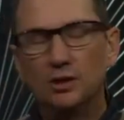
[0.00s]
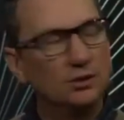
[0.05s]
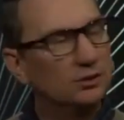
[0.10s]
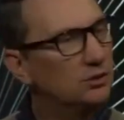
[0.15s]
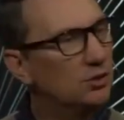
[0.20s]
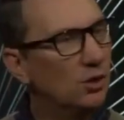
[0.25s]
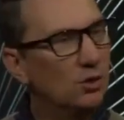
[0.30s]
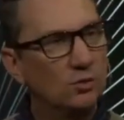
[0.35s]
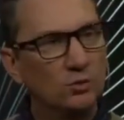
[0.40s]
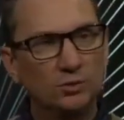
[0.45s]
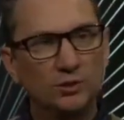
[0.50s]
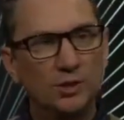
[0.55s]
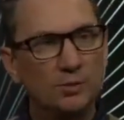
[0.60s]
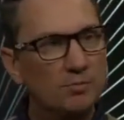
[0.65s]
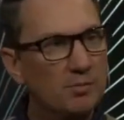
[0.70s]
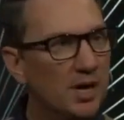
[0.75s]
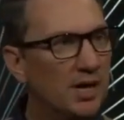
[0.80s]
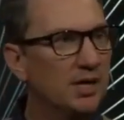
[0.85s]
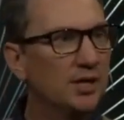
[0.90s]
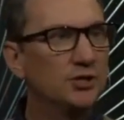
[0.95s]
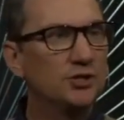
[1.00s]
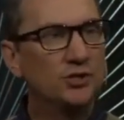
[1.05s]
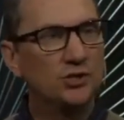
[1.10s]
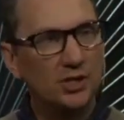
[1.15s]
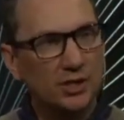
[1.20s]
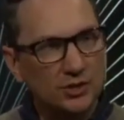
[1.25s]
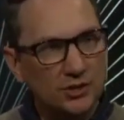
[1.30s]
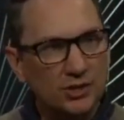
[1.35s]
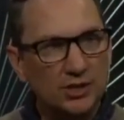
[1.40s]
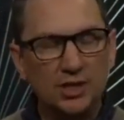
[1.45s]
Don't diminish
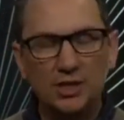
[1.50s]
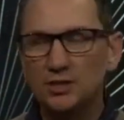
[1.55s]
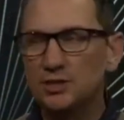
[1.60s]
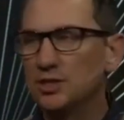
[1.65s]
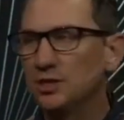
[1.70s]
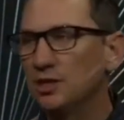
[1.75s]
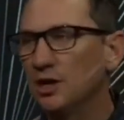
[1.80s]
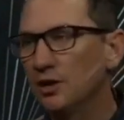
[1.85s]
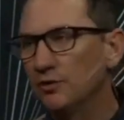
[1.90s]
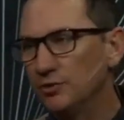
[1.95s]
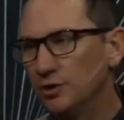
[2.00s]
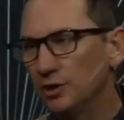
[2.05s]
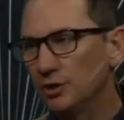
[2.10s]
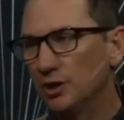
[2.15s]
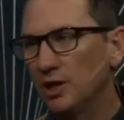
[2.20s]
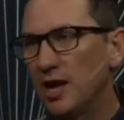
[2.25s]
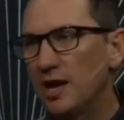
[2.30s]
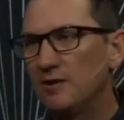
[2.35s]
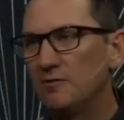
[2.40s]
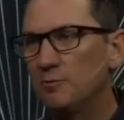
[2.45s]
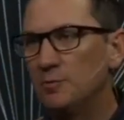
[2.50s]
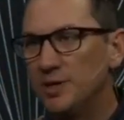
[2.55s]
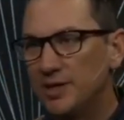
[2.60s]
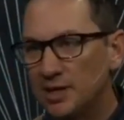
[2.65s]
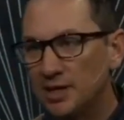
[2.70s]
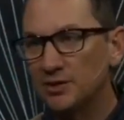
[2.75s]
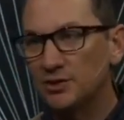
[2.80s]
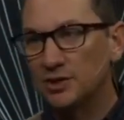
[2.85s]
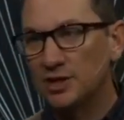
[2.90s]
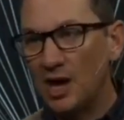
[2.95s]
this season of your life
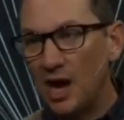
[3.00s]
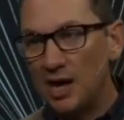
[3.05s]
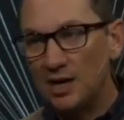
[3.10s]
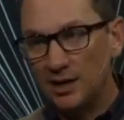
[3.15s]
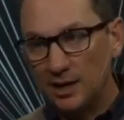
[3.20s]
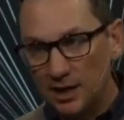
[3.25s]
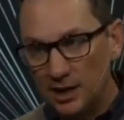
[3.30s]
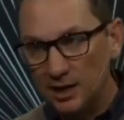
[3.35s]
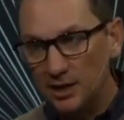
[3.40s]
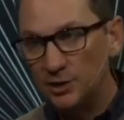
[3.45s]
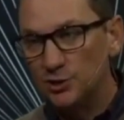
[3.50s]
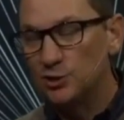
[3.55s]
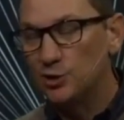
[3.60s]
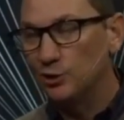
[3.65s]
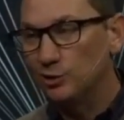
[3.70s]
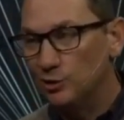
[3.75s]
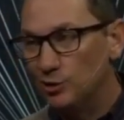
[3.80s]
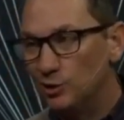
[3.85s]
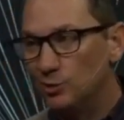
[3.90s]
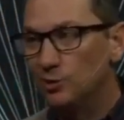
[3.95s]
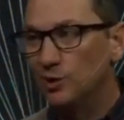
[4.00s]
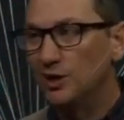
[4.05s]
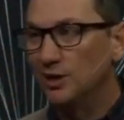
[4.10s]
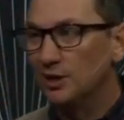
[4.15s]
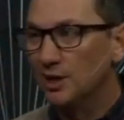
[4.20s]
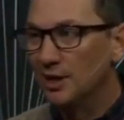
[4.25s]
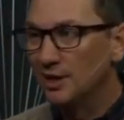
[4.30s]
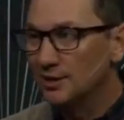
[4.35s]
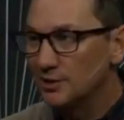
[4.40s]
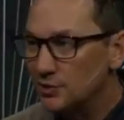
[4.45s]
because God is doing
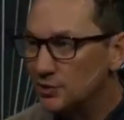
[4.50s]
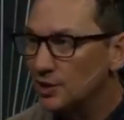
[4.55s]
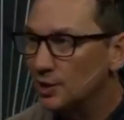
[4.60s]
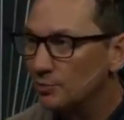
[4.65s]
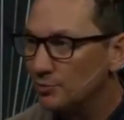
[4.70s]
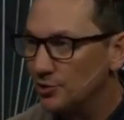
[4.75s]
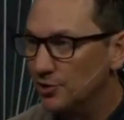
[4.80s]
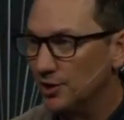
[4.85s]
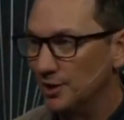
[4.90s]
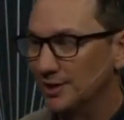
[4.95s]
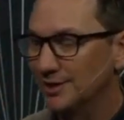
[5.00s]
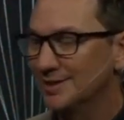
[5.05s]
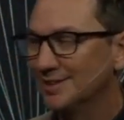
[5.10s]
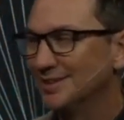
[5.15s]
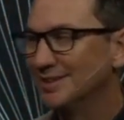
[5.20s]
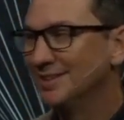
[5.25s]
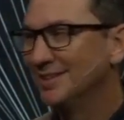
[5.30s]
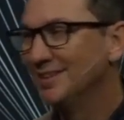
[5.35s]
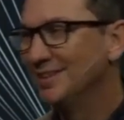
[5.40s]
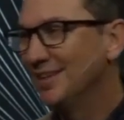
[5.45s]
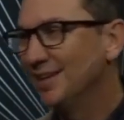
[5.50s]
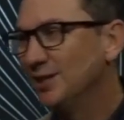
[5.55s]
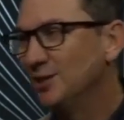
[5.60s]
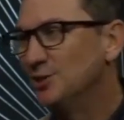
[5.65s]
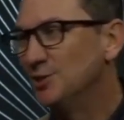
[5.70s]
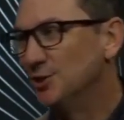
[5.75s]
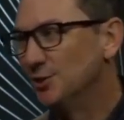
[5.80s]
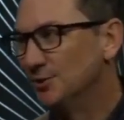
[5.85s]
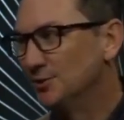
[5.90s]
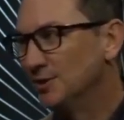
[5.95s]
something in
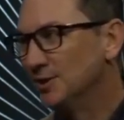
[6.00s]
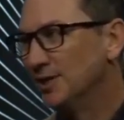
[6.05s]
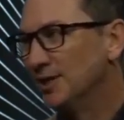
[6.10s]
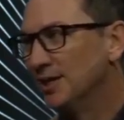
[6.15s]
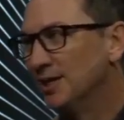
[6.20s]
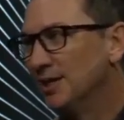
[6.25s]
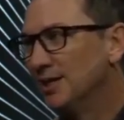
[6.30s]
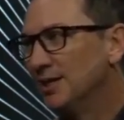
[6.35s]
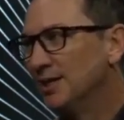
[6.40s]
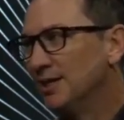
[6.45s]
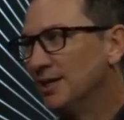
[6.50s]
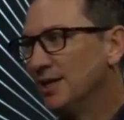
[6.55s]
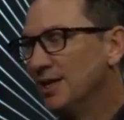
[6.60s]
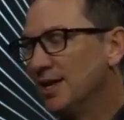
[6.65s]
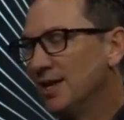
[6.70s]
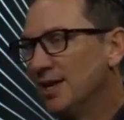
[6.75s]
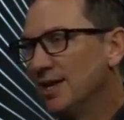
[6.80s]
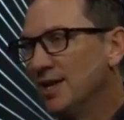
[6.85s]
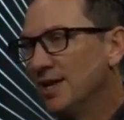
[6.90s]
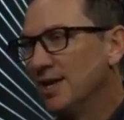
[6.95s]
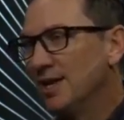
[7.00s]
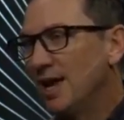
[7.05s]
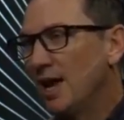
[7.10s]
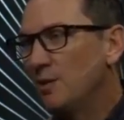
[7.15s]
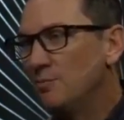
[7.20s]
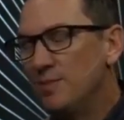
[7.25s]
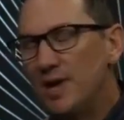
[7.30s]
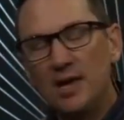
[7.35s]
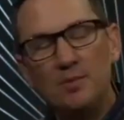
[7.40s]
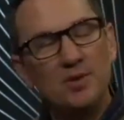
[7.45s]
you.
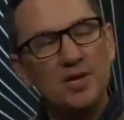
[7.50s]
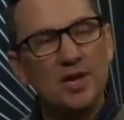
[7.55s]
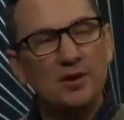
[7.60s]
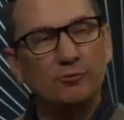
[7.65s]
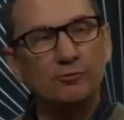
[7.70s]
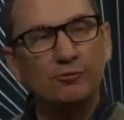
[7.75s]
And maybe it